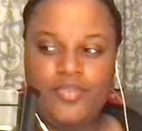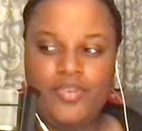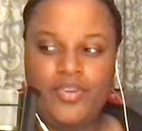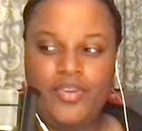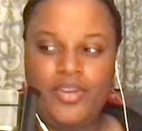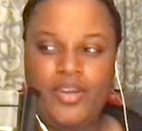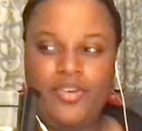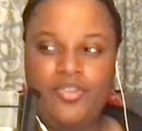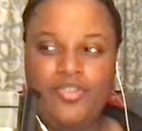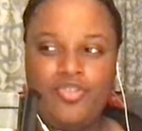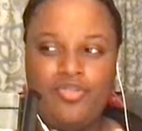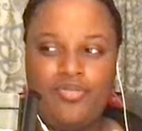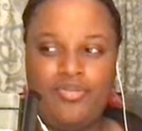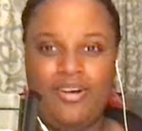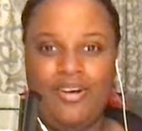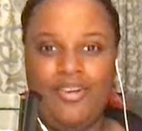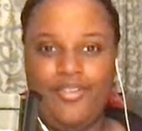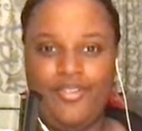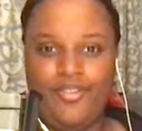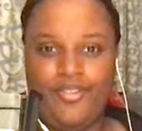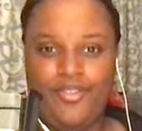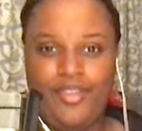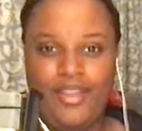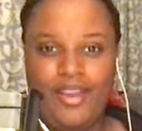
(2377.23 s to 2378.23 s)
And
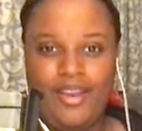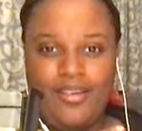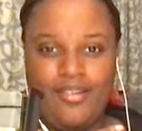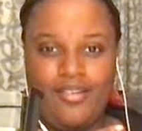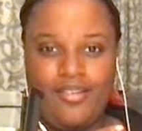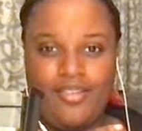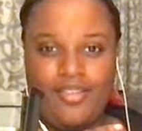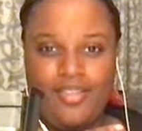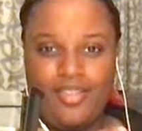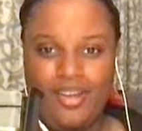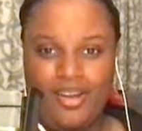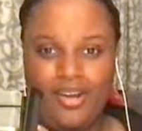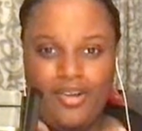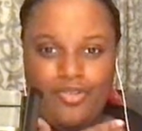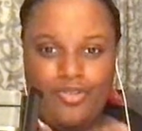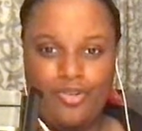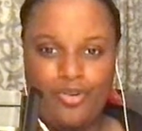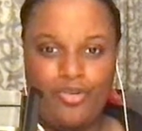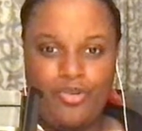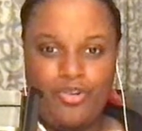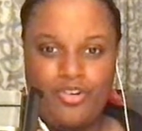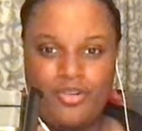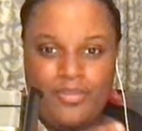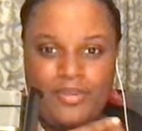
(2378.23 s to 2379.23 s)
trust that things are
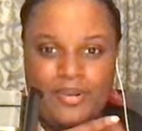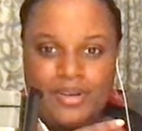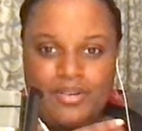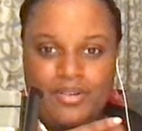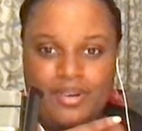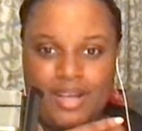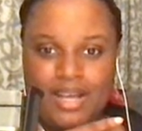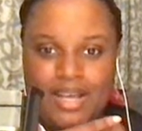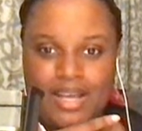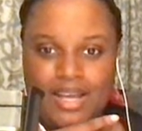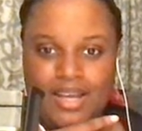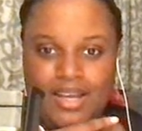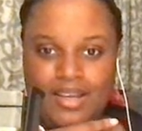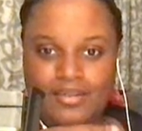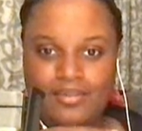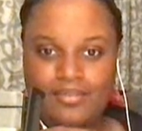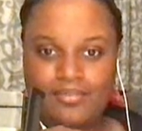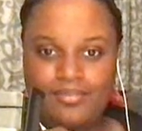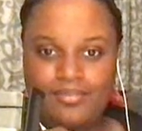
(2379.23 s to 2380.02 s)
going to be okay.